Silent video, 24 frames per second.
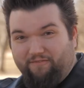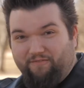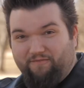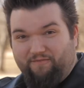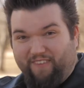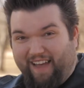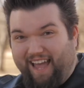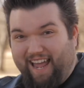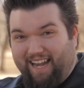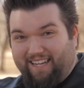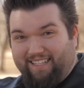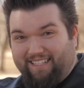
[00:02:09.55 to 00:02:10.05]

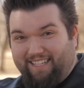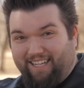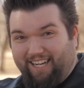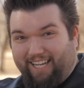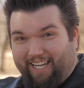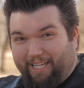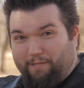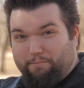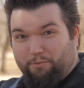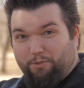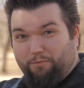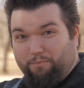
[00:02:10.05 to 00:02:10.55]
fat,
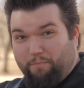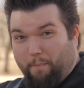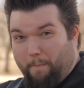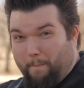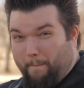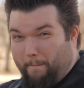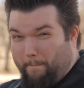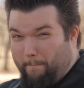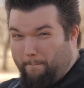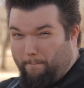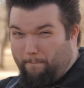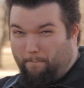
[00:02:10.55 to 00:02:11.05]
clickable
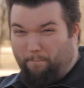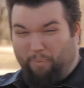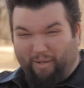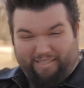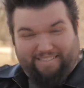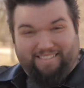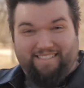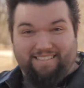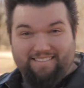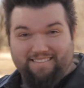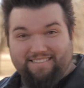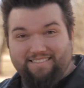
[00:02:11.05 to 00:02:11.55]

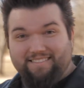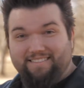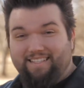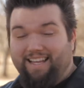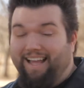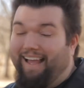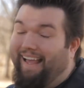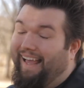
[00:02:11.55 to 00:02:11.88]
buttons.